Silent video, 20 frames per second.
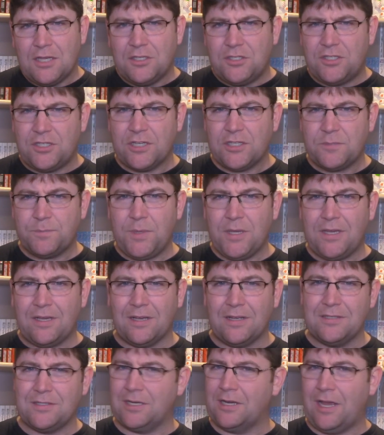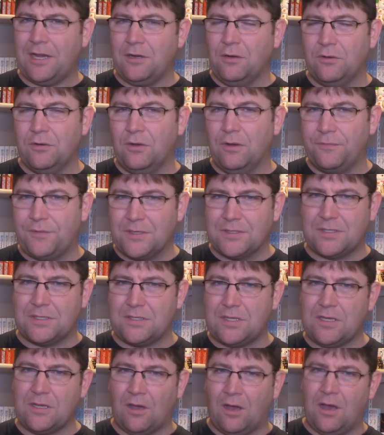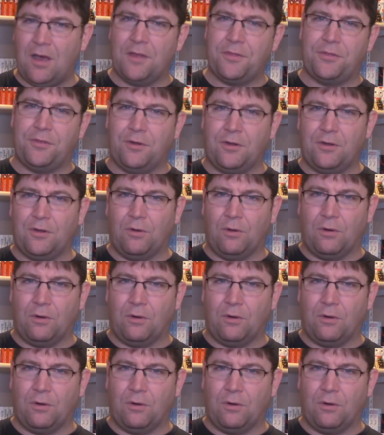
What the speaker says: just because, and I don't know if this is the author